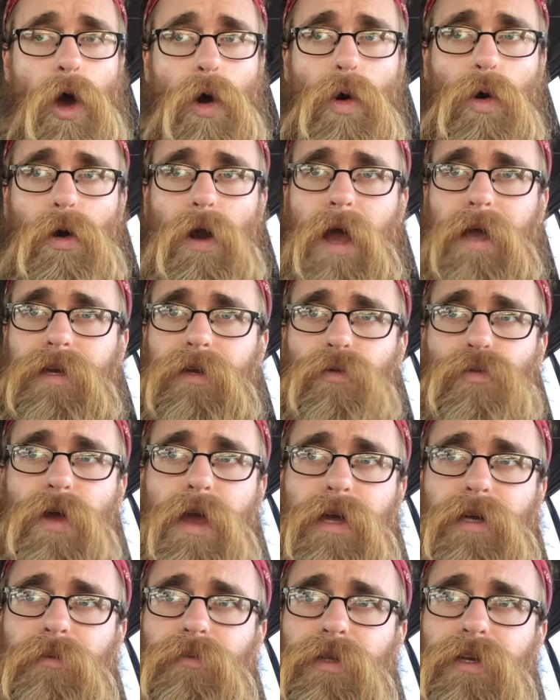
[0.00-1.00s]
or I can
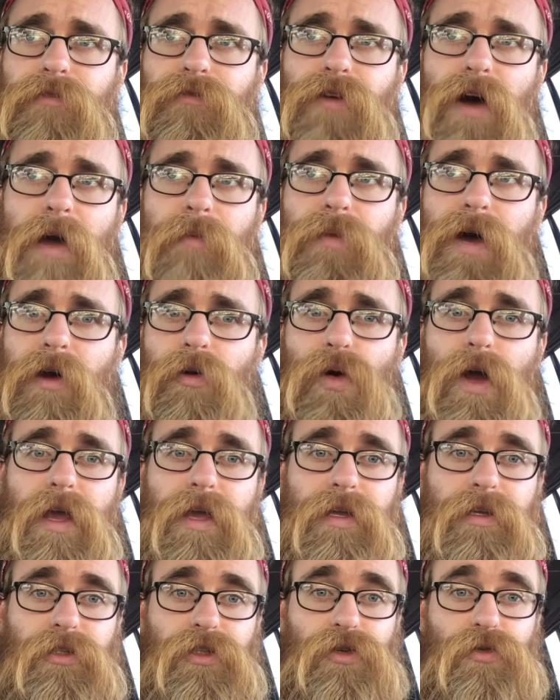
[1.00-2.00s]
randomly find my
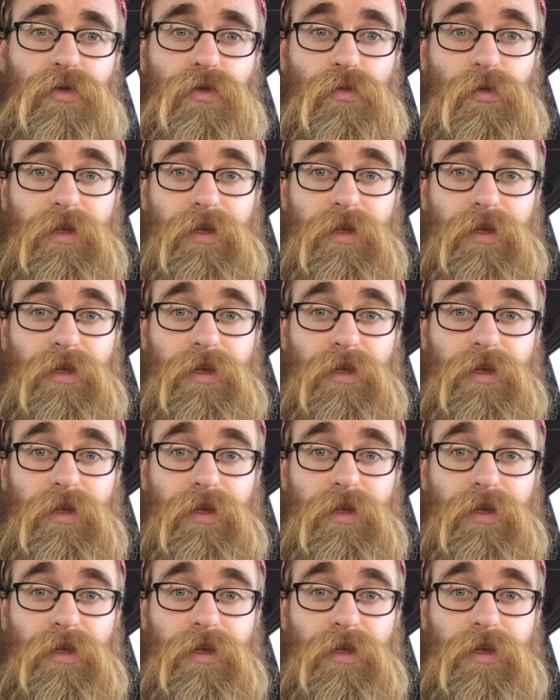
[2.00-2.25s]
way into a